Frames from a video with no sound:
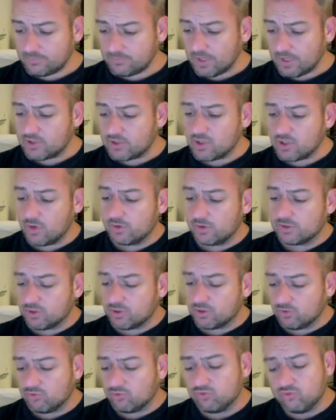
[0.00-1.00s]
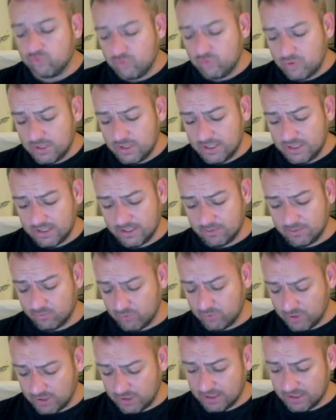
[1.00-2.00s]
So it was a really,
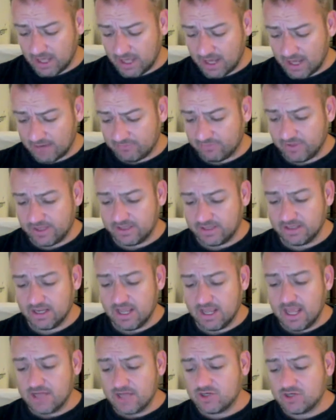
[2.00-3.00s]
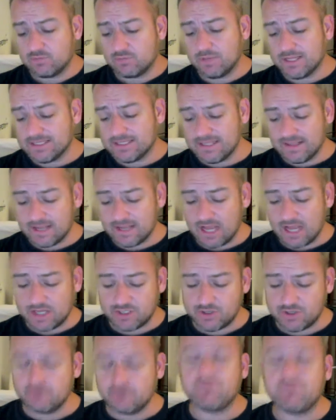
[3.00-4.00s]
really lot of fun. It took place in the
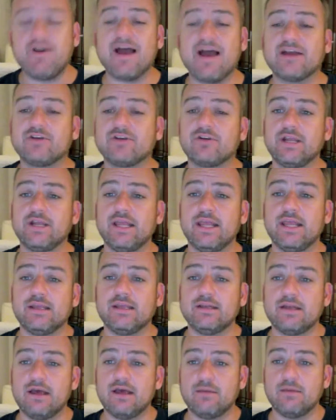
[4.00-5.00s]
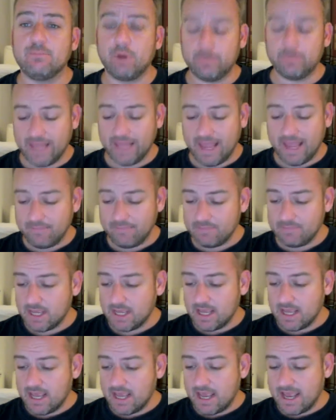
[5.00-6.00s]
custard factory in Birmingham,
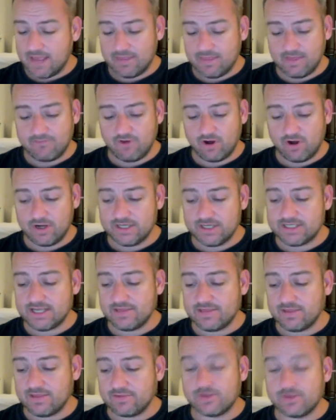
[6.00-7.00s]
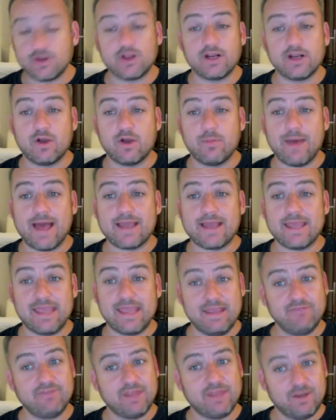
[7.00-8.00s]
and they've already said that they're gonna go back
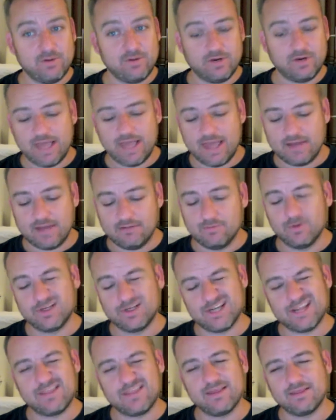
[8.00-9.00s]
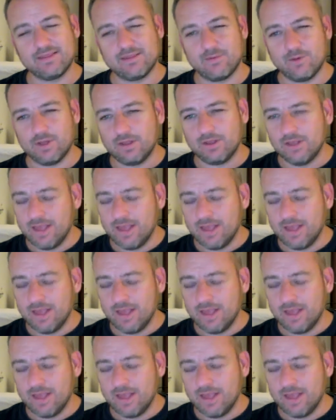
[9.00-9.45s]
if they do it again, which I think they will,